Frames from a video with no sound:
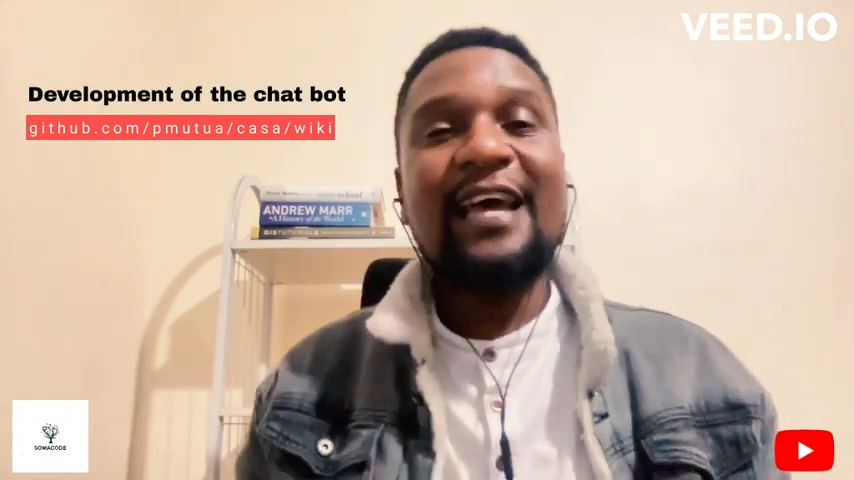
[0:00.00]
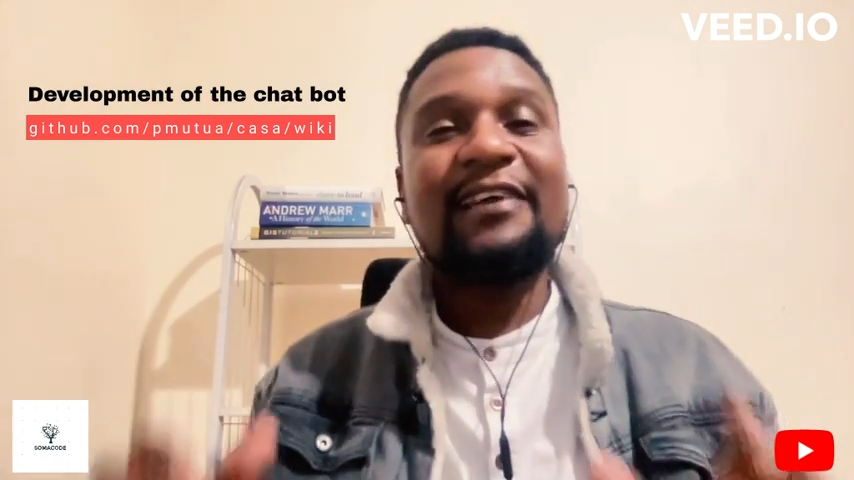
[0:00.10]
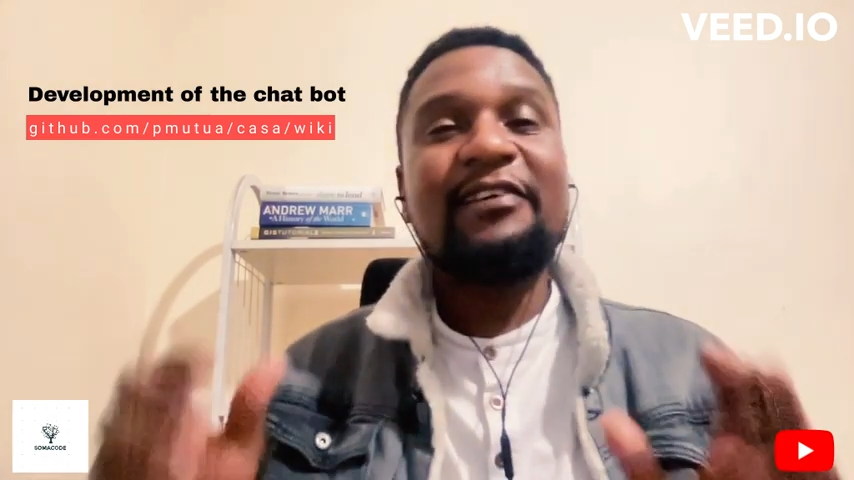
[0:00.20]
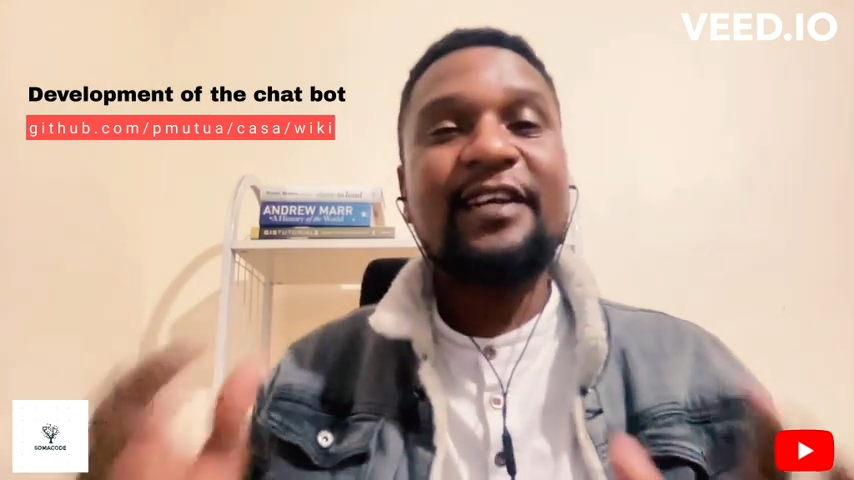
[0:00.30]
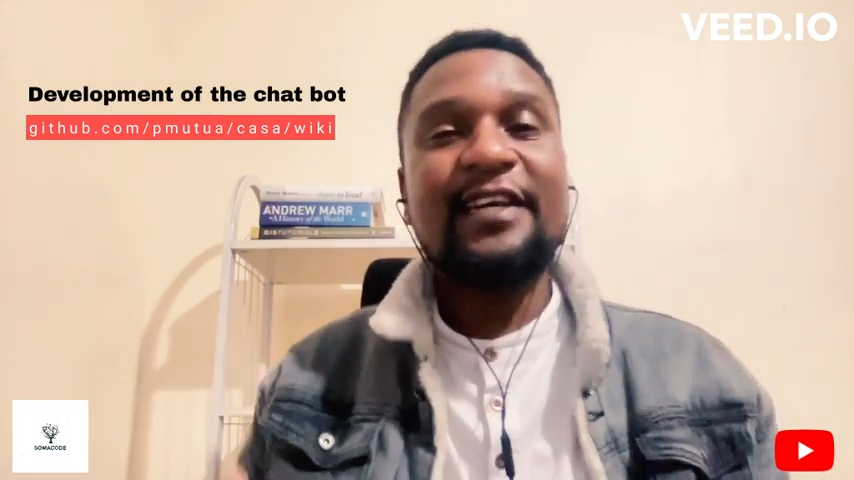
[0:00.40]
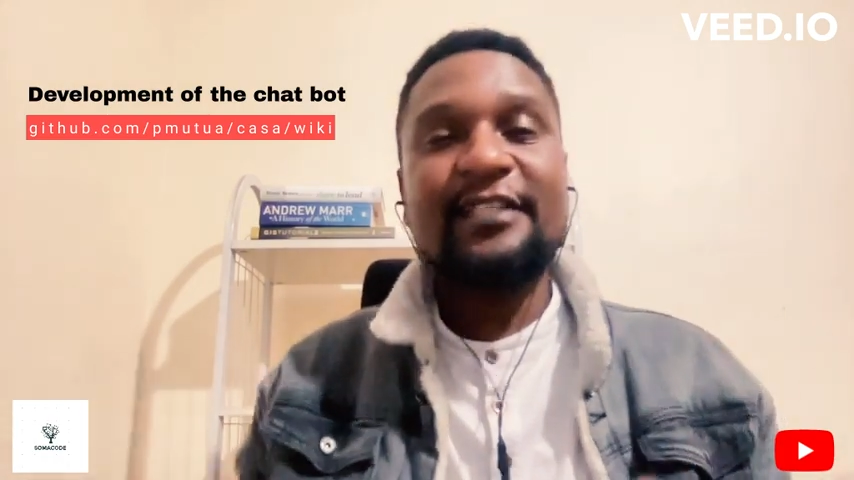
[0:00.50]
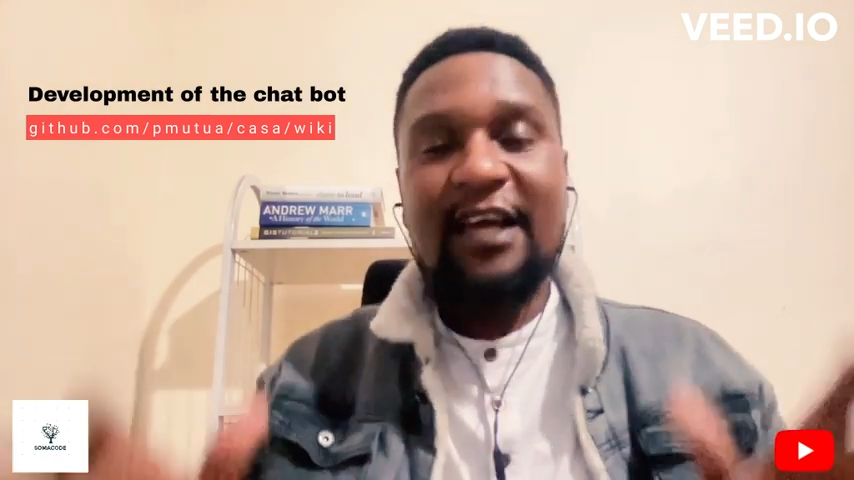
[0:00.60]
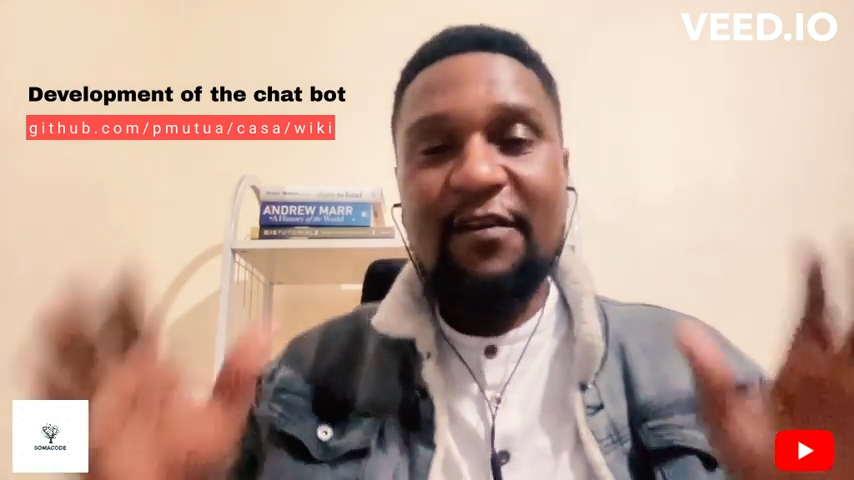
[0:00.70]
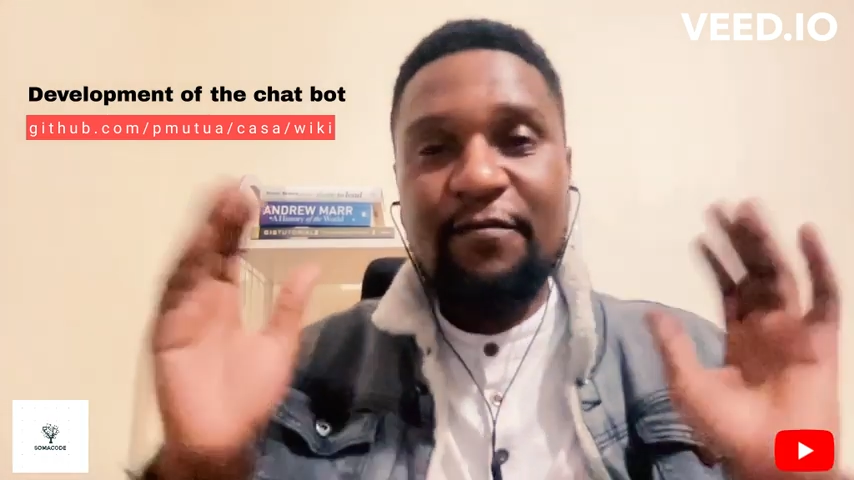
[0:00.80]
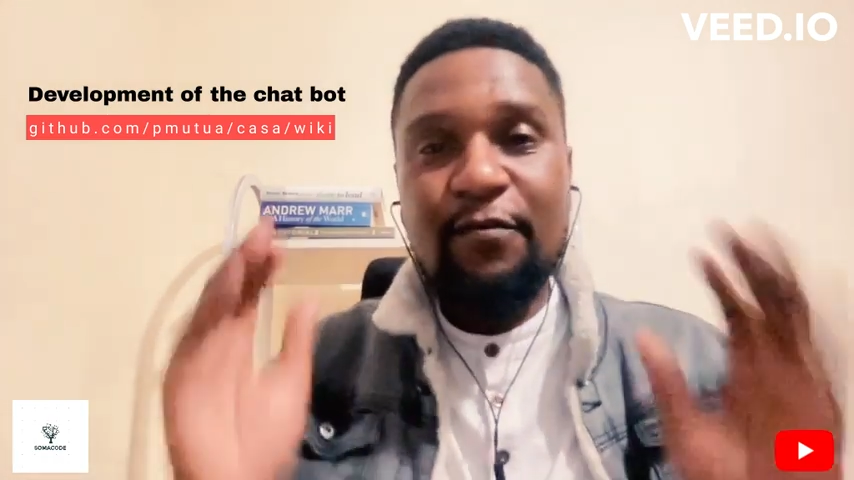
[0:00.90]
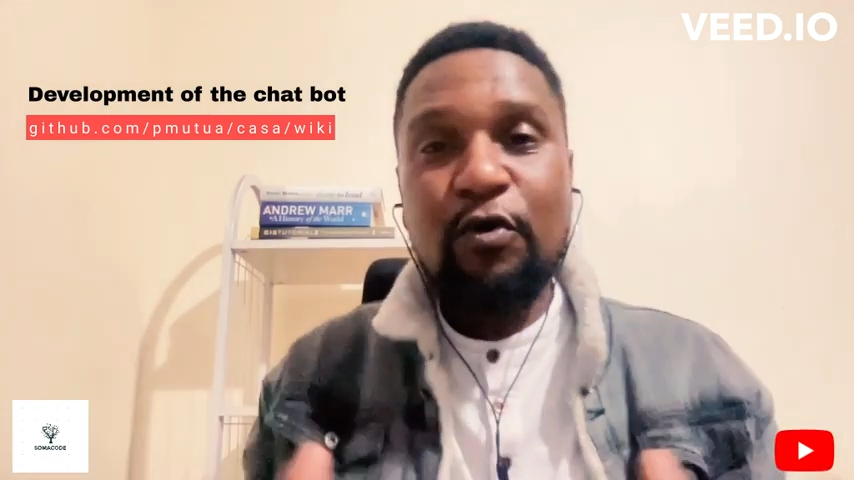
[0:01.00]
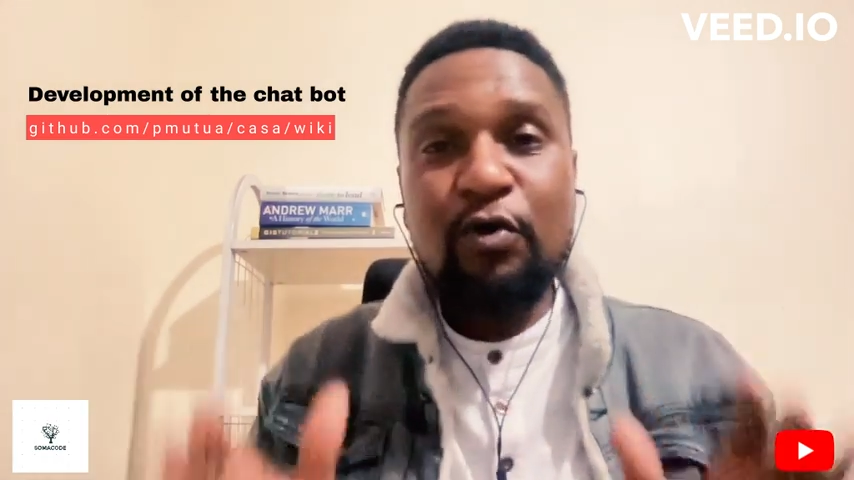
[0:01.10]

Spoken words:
I create a full